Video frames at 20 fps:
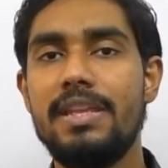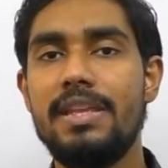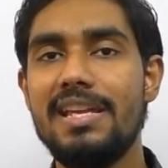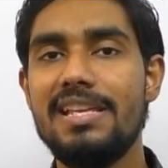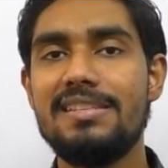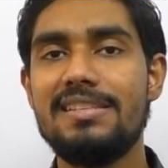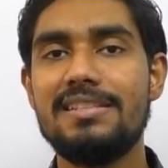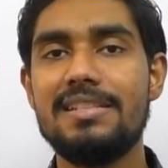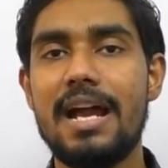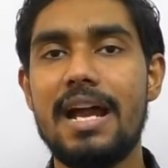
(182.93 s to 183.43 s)

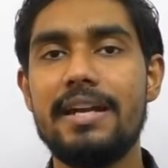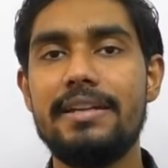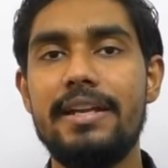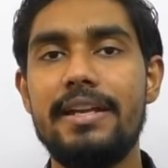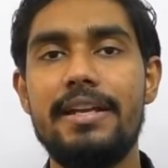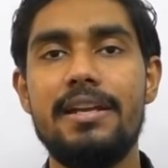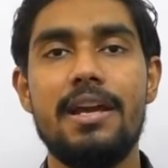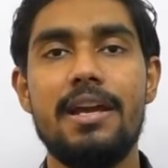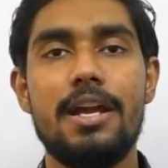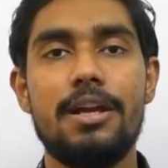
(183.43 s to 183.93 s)
they
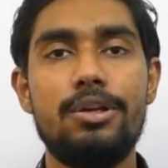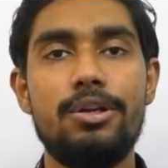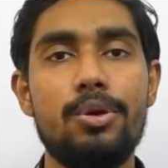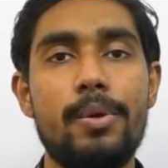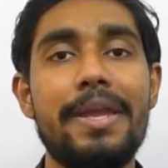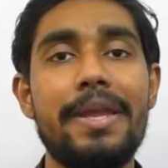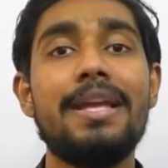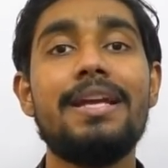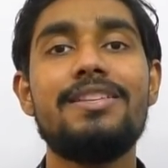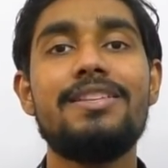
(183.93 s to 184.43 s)
started
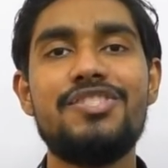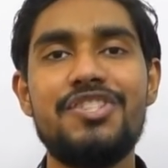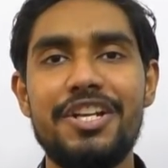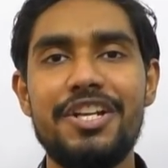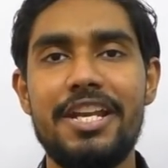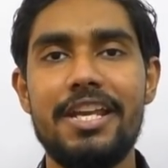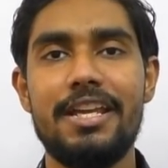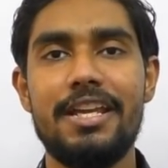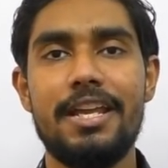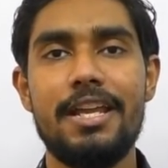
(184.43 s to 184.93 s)
doing
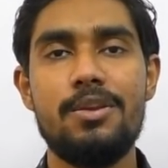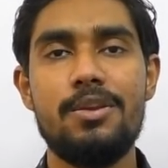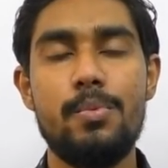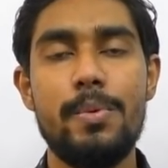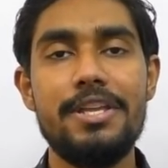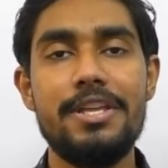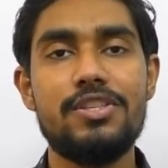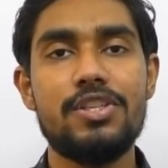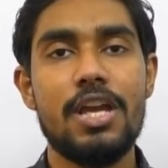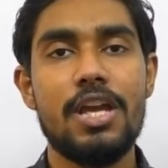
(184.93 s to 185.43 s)
GD, in
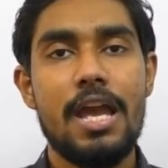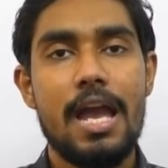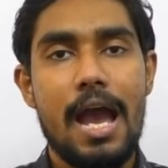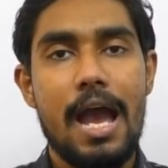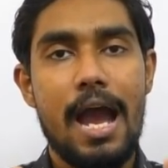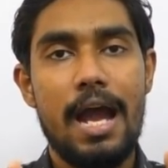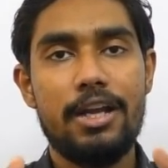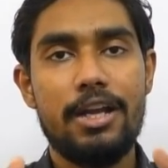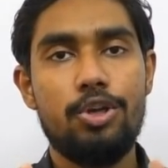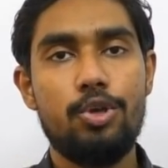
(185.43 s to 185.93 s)
which
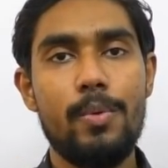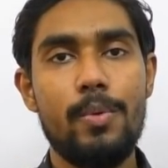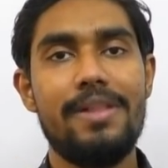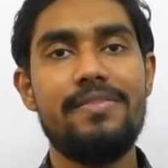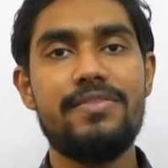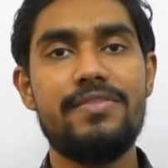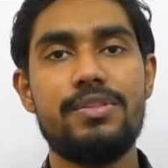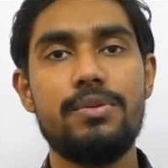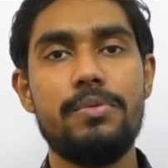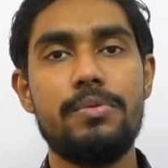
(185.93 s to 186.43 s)
a
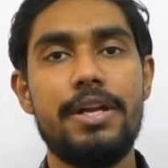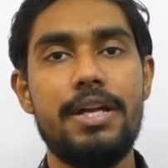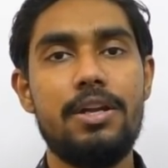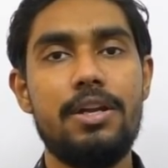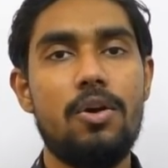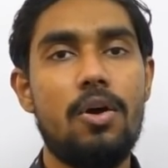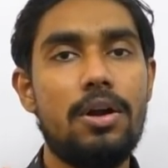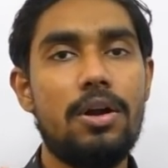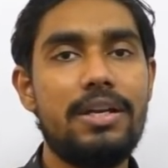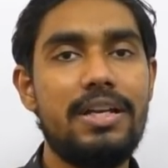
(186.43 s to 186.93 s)
12
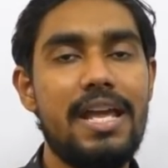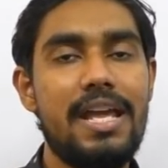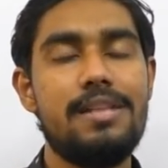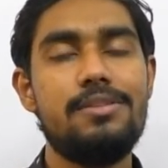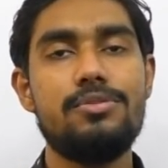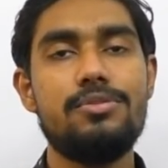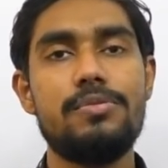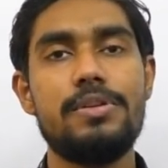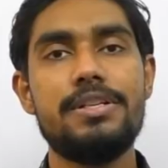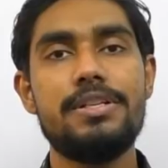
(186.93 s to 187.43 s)
student or
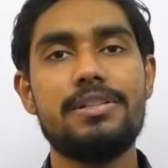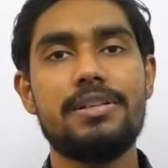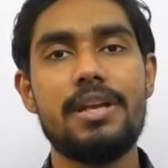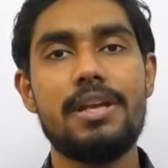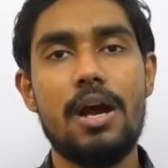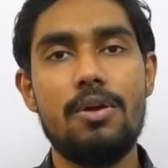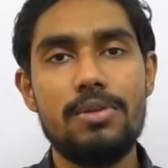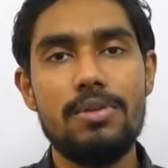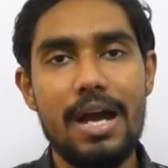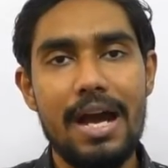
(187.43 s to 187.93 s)
10 students
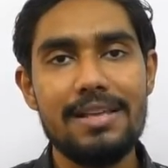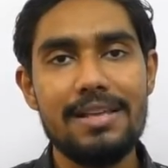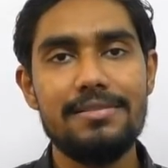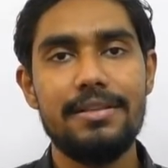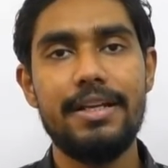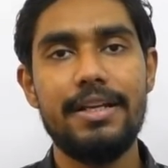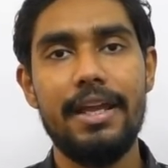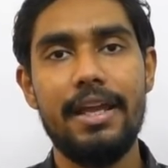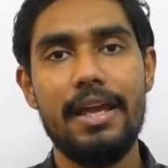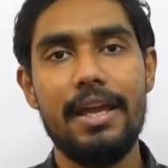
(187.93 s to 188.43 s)
crowd are
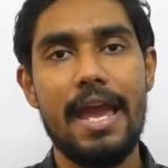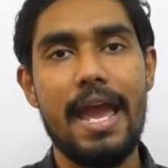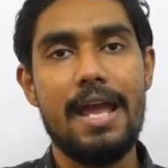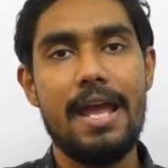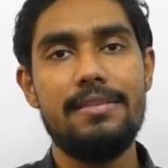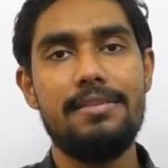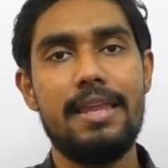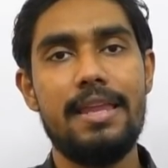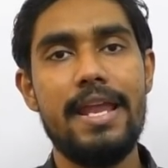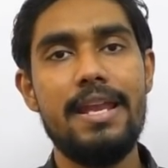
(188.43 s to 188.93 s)
sitting,
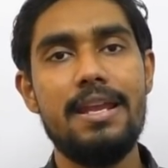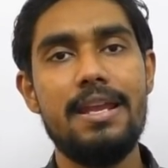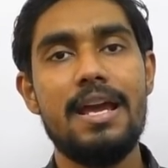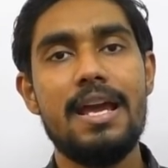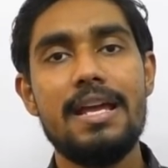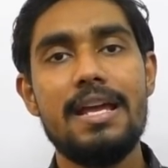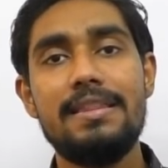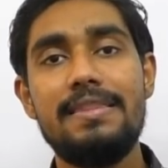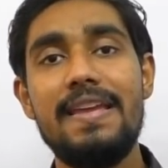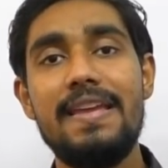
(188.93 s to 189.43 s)
and then
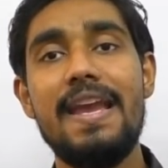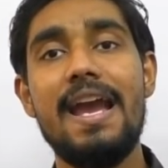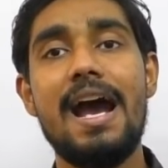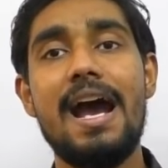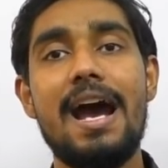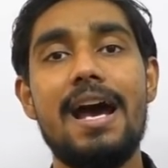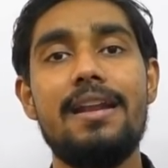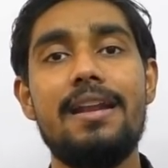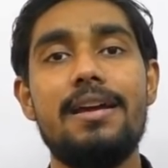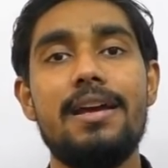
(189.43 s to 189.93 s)
they
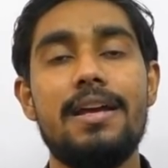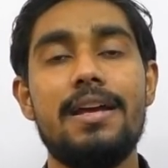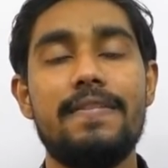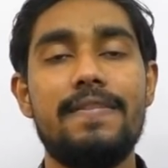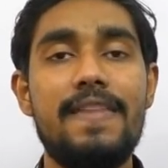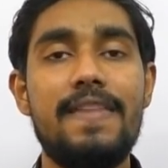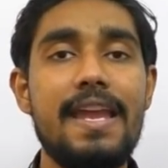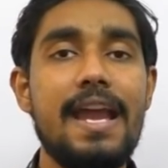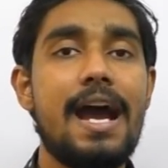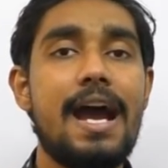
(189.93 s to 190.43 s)
are
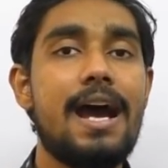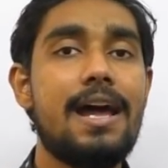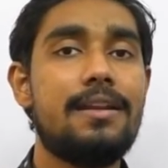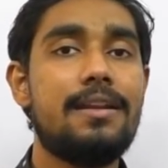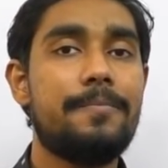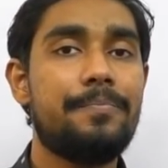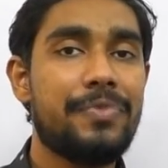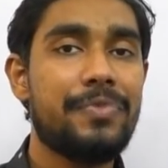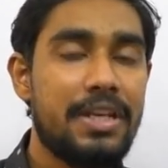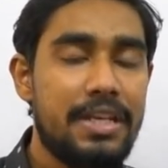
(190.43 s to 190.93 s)

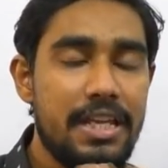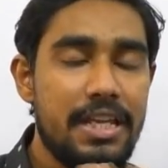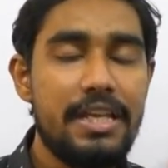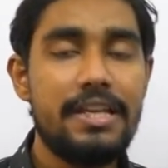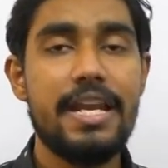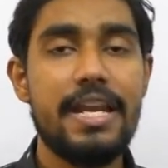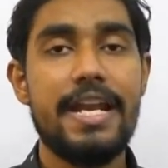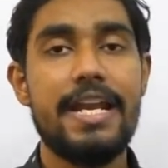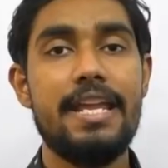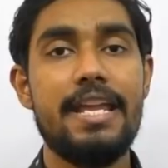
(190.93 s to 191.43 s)

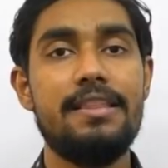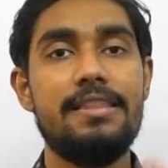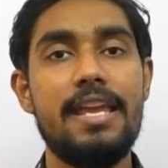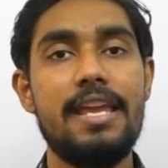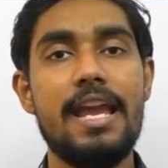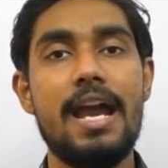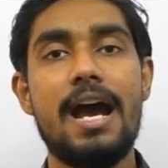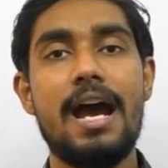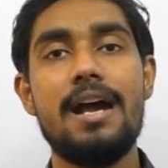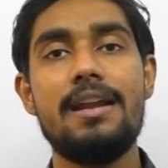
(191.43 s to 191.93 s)
degrading,
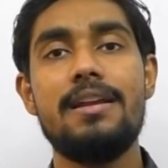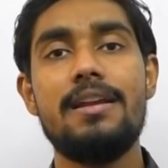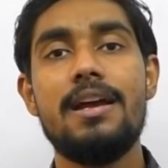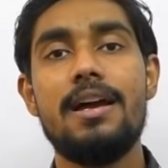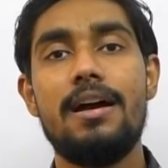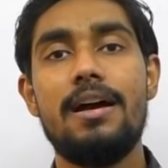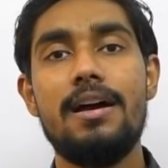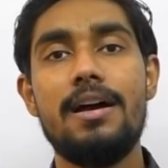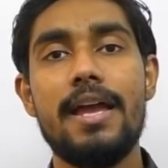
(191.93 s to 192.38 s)
they are